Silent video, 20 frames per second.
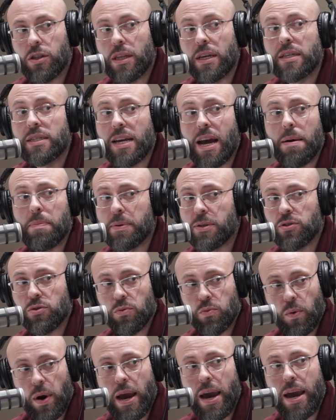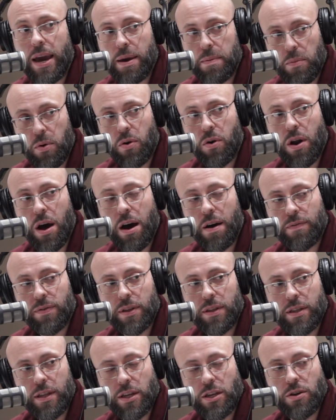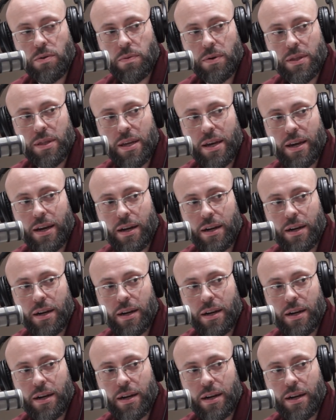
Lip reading: This happens way more often than you would think.